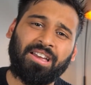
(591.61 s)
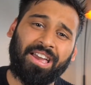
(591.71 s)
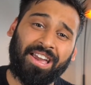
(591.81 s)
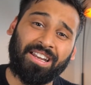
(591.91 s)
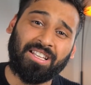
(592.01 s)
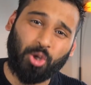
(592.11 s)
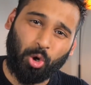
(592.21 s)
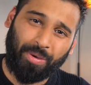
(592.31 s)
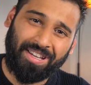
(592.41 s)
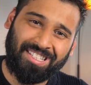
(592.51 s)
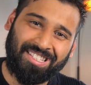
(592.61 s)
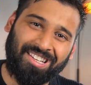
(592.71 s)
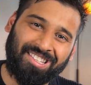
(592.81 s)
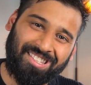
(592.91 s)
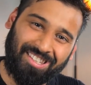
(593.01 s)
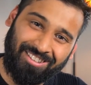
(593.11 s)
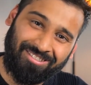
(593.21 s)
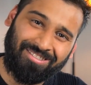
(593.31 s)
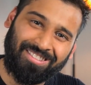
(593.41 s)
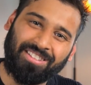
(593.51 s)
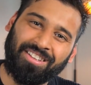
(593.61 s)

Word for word: And as always, I see you in the